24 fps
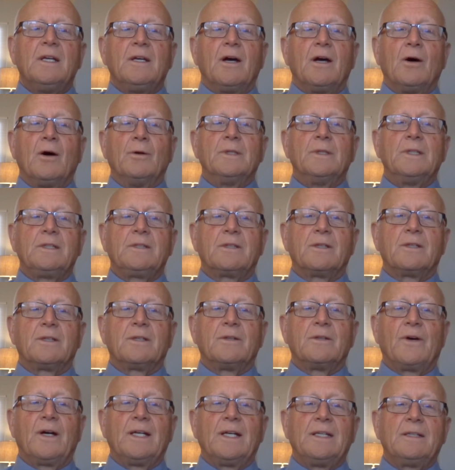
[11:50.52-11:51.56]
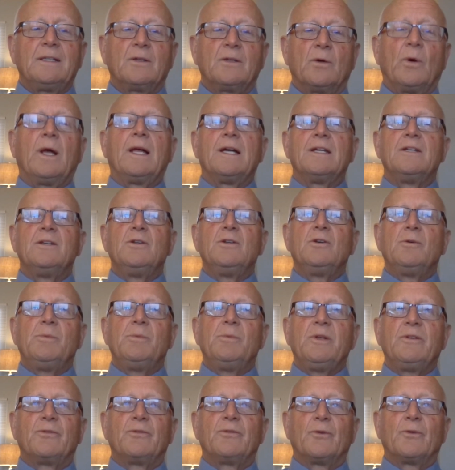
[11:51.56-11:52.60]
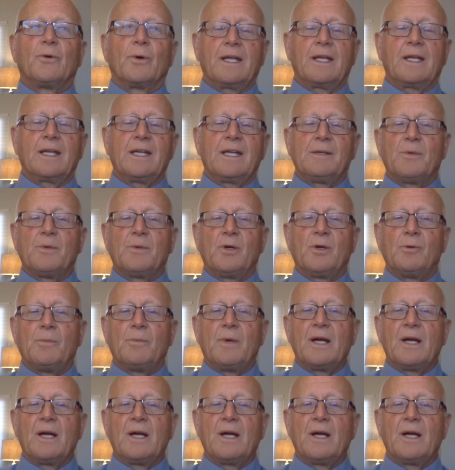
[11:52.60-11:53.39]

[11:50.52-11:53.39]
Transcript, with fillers: only to find, well, I knew before I came home,